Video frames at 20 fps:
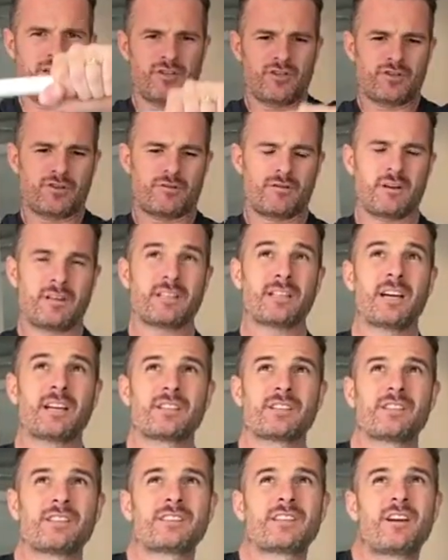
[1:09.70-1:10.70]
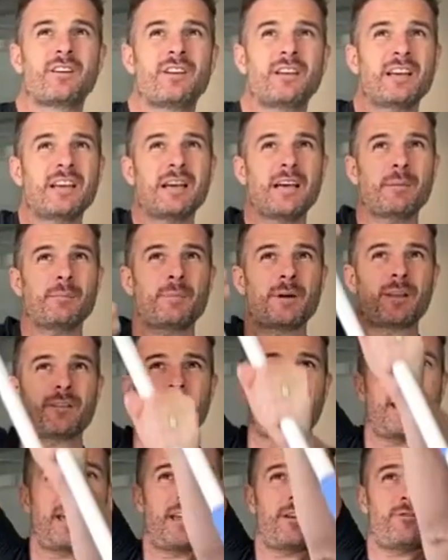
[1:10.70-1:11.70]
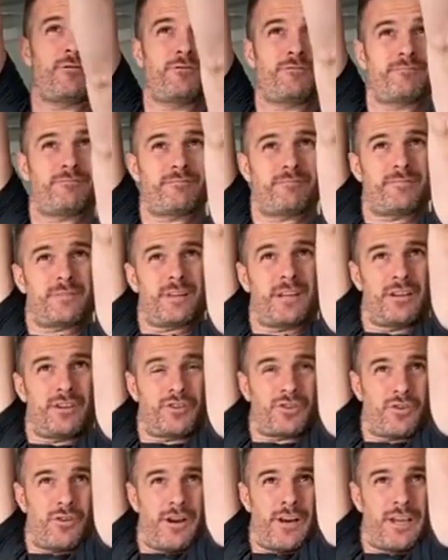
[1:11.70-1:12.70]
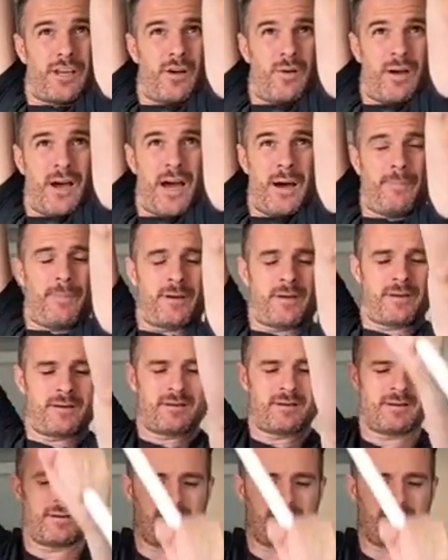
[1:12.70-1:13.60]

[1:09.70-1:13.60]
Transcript: internal rotation. So a bit of an angle and trying to go up